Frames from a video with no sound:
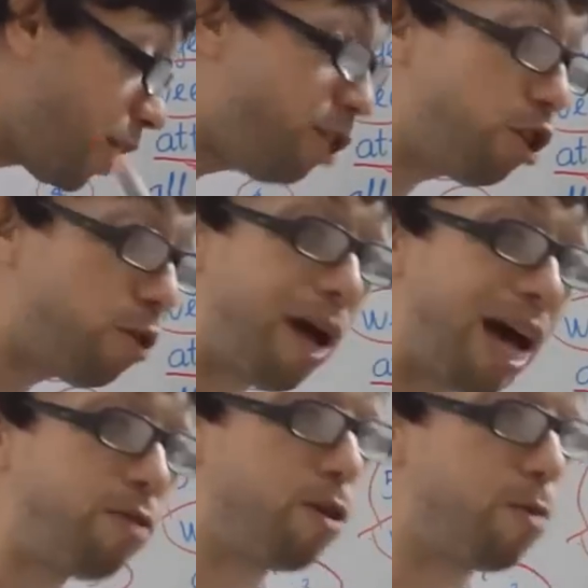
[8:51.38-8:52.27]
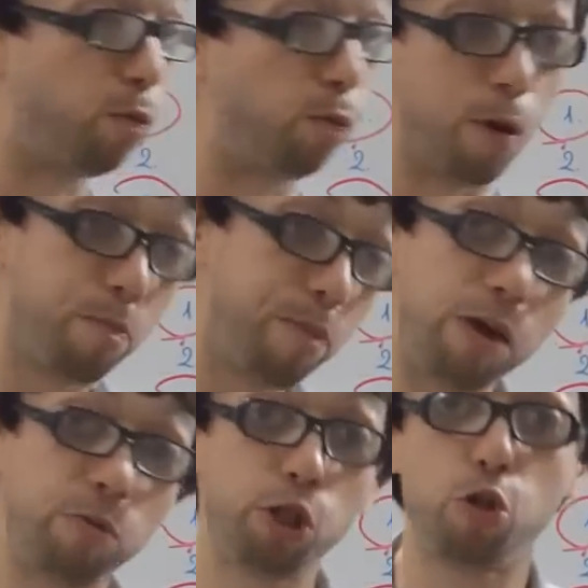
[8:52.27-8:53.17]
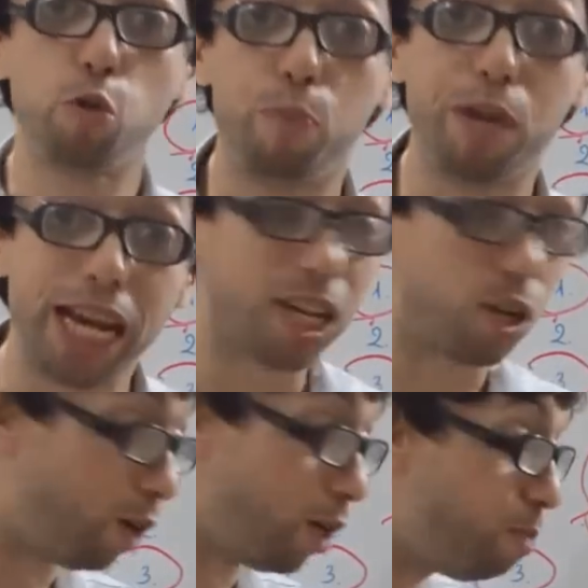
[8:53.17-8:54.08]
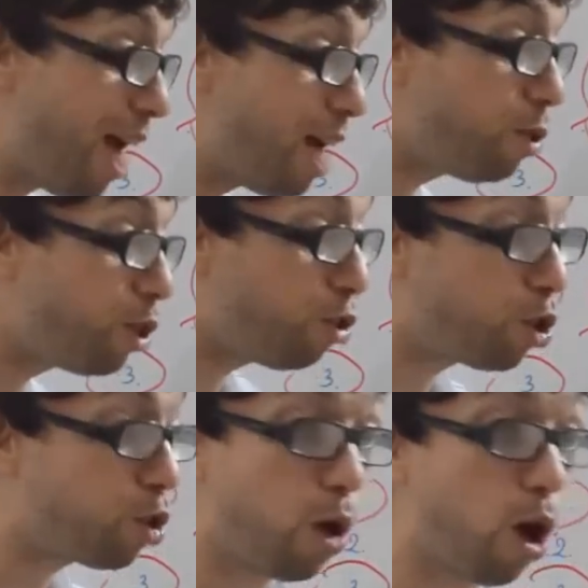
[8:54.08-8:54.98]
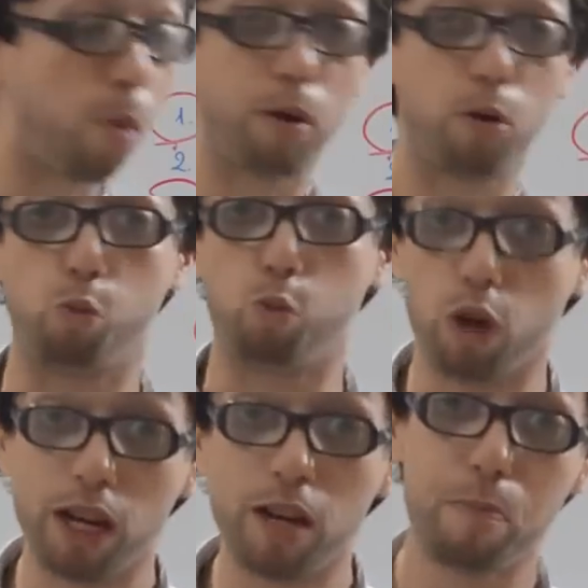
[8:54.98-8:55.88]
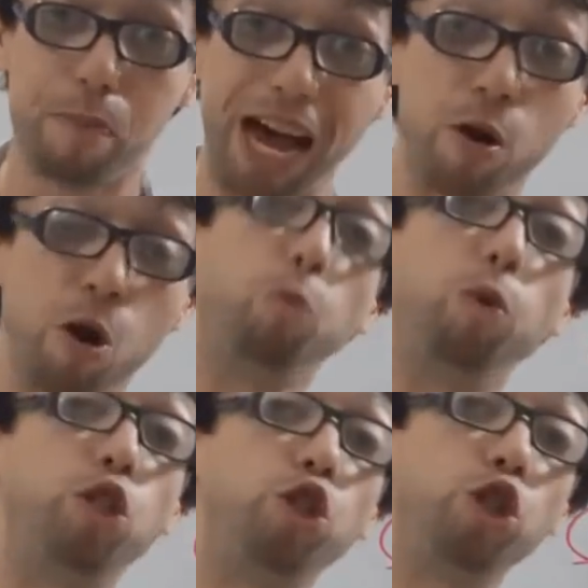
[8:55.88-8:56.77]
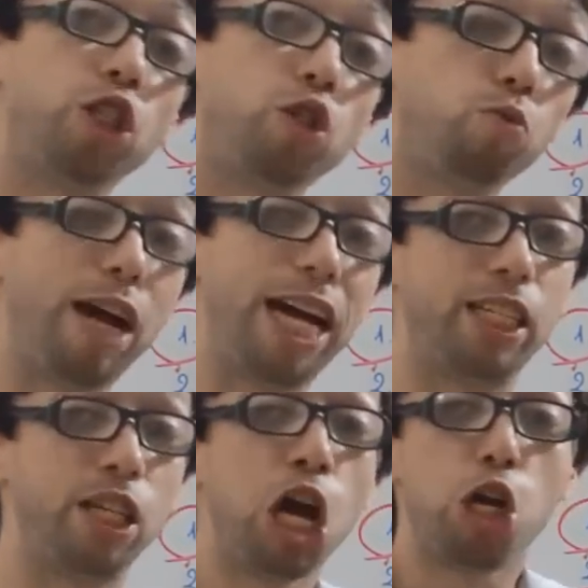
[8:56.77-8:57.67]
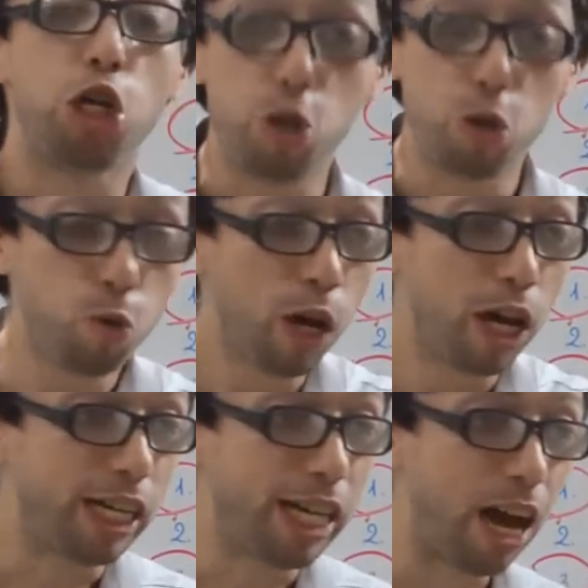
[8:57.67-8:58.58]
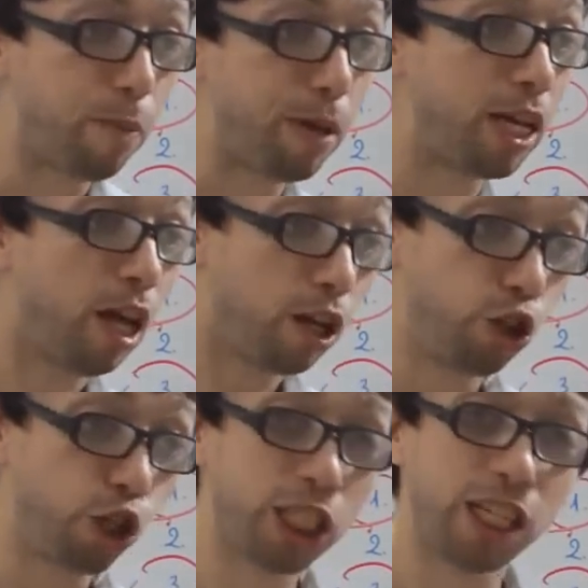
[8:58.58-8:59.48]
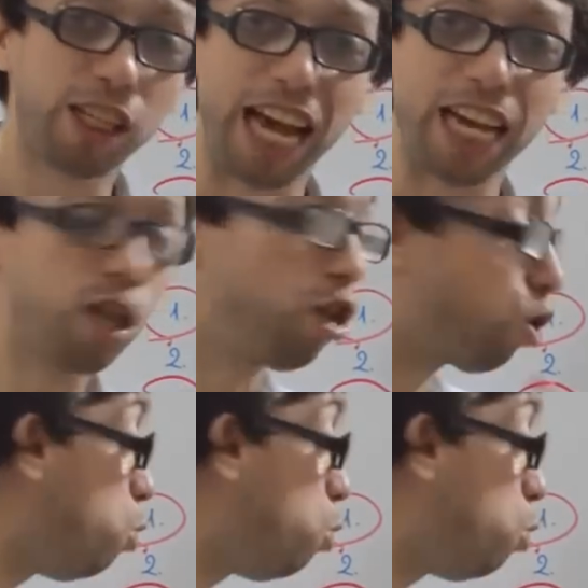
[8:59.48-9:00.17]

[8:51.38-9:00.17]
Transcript: went into the bedroom, and one bed was too big, and one bed was too small, but one bed was just right. You gotta be just like